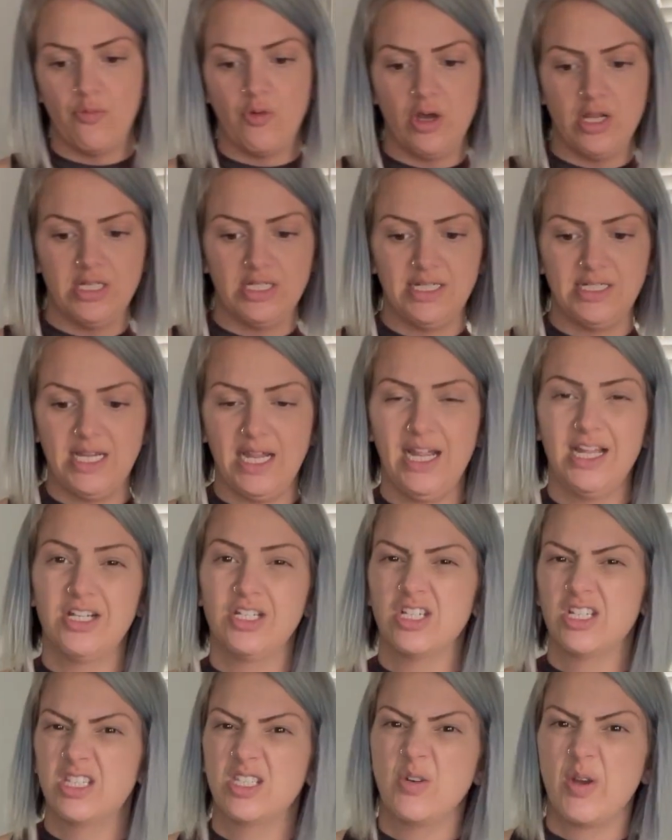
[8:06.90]
one to take
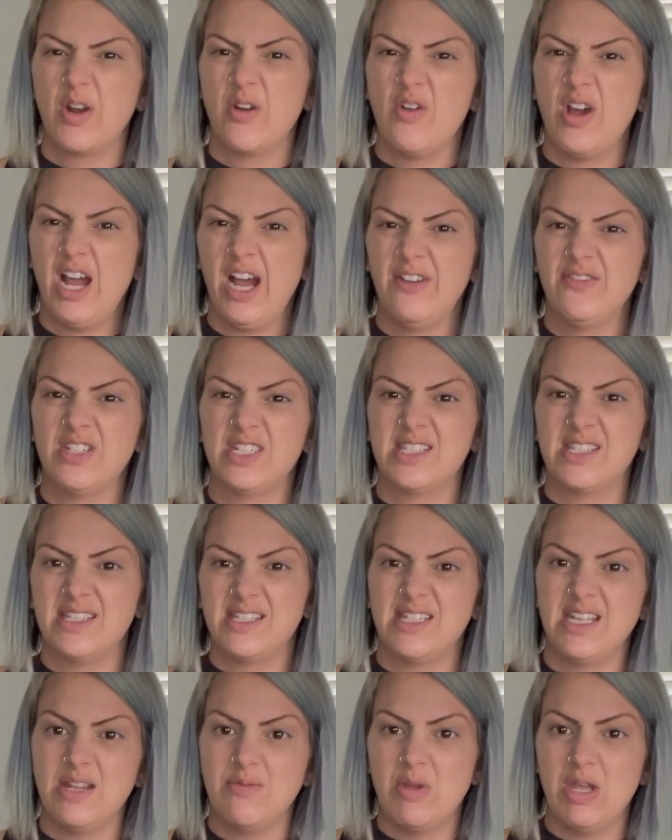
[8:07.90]
just so I don't have to steam